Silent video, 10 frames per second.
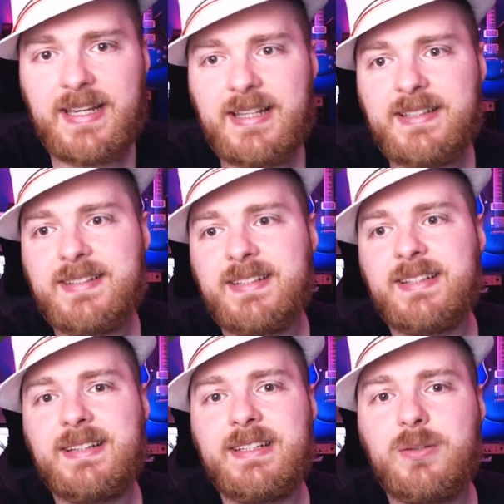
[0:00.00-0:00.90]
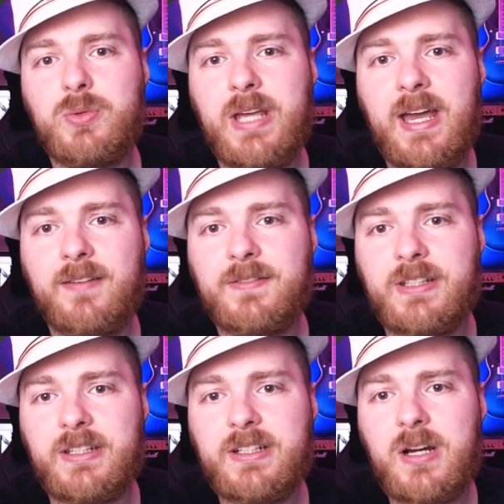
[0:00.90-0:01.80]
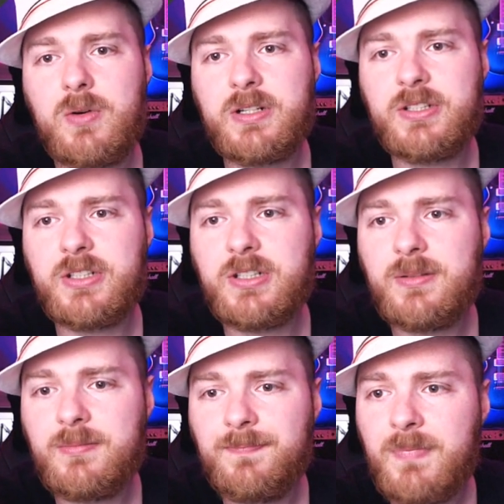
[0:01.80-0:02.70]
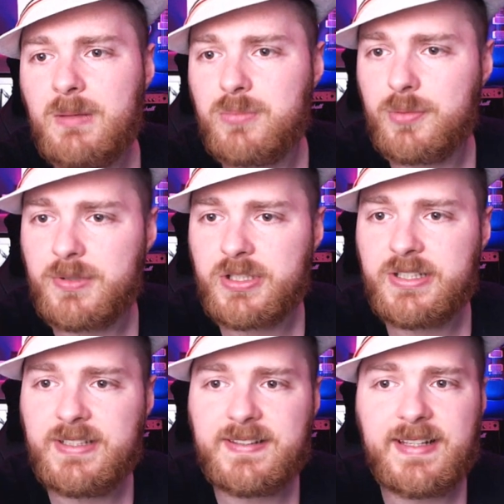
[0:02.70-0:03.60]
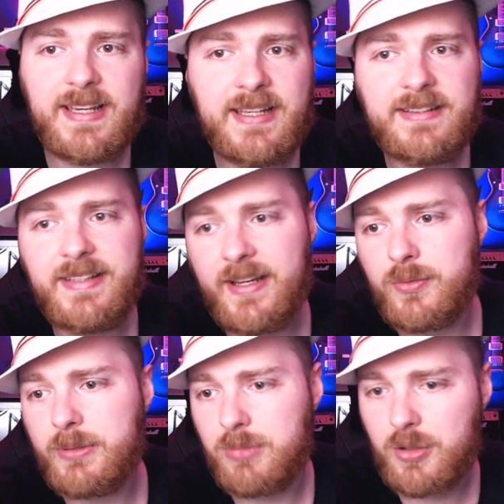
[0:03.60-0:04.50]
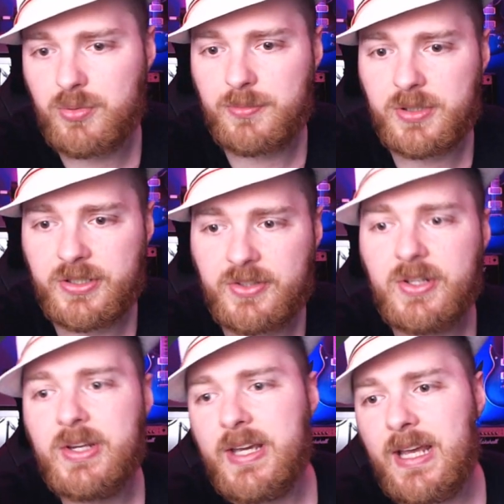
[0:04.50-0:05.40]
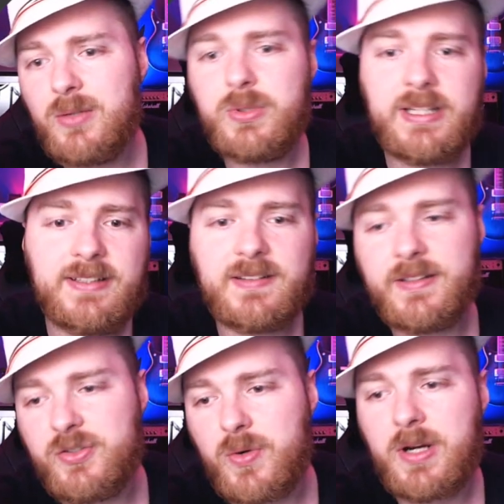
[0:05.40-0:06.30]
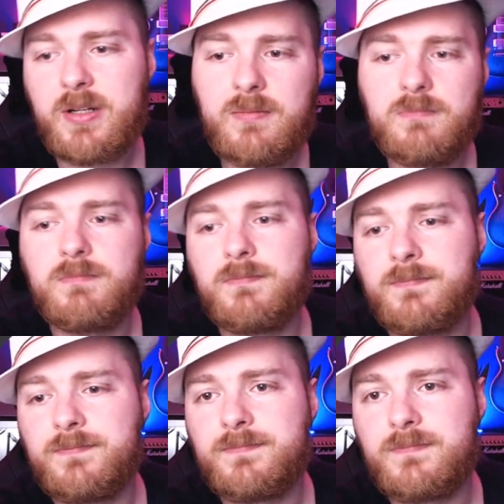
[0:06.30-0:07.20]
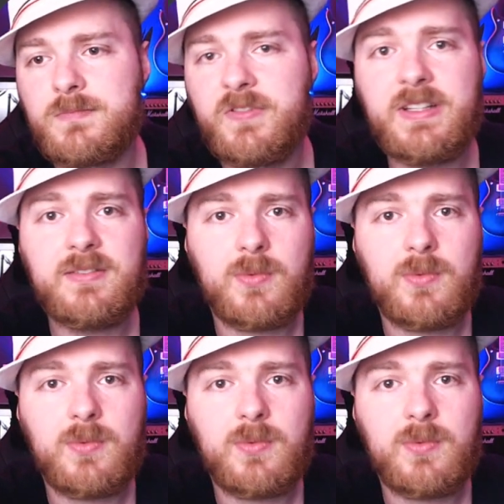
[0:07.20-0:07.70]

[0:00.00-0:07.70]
and suddenly we have the character, properties and the angry block properties and we can easily drag um, things